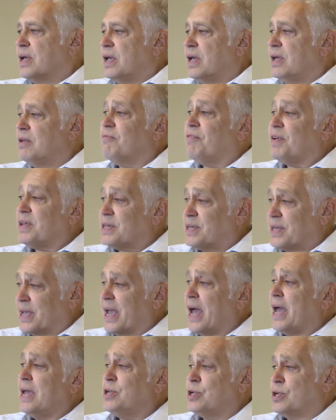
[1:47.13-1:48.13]

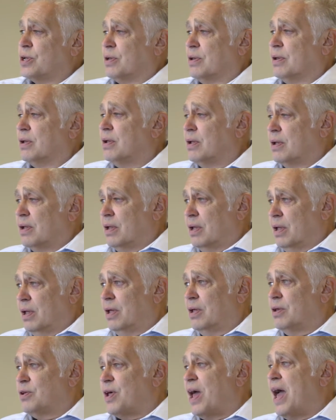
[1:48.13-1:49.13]
investigation
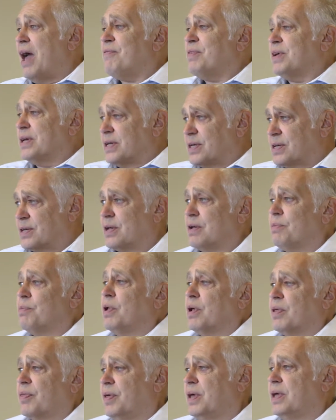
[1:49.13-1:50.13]
into having a scheme
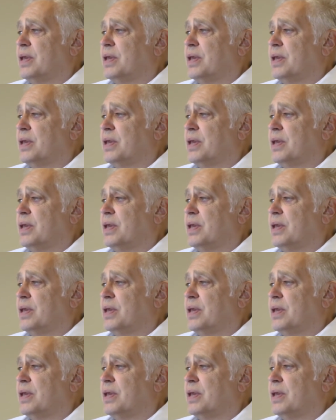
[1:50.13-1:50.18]
like the